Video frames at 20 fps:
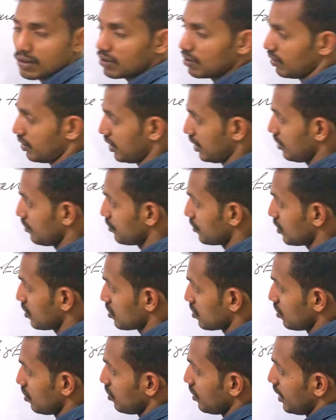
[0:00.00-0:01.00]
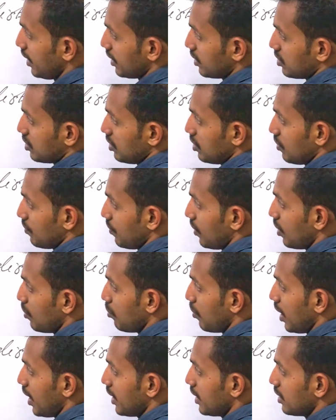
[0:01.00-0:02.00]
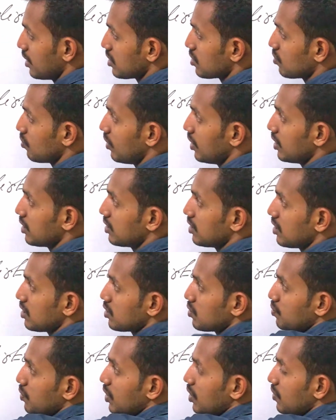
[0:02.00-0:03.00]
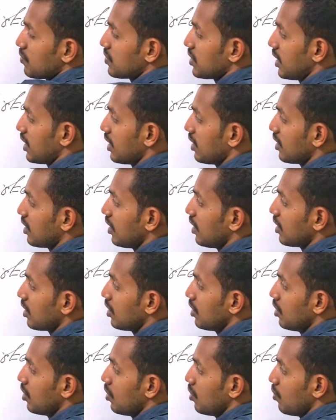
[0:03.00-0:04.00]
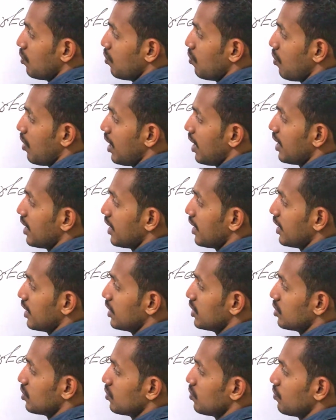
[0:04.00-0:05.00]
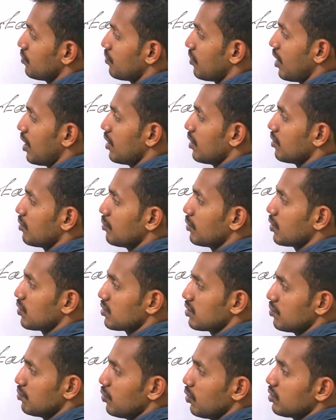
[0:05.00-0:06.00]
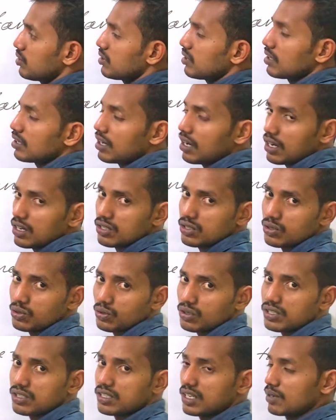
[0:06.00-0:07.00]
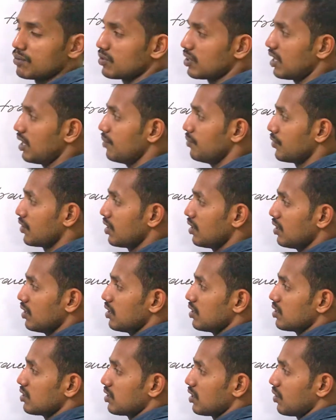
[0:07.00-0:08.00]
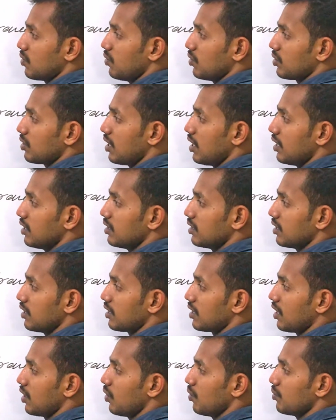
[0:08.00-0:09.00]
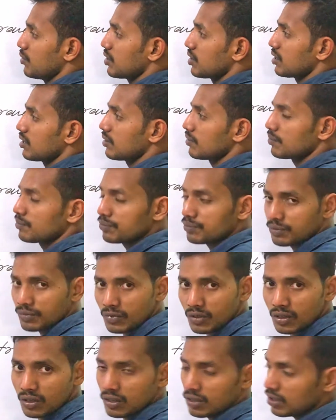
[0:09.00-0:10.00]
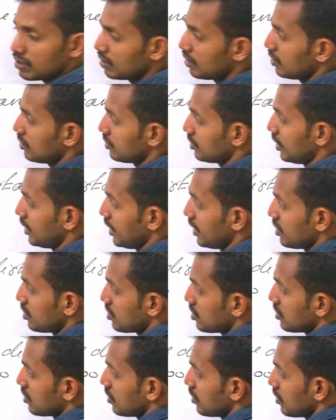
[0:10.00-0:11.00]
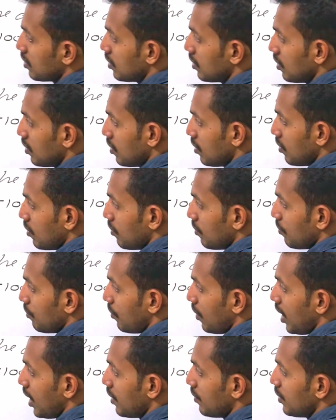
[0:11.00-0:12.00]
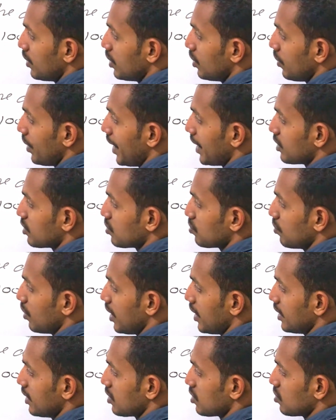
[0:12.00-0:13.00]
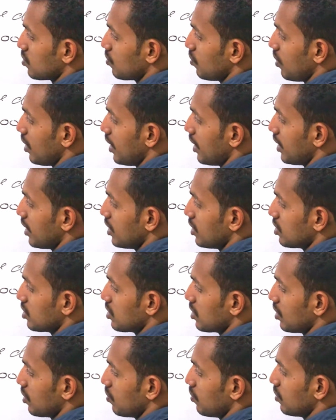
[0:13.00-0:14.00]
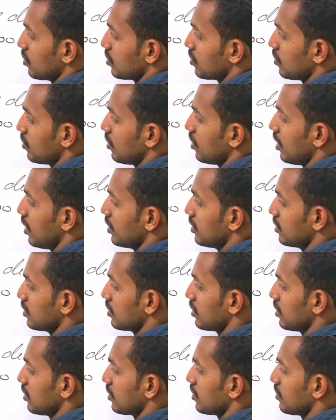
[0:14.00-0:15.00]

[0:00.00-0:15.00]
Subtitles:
Okay, so x into 5 minus, what is the speed of second car? Y into 5, because both cars took same time, is equal to 100 km. That is 5 into x minus y is equal to 100.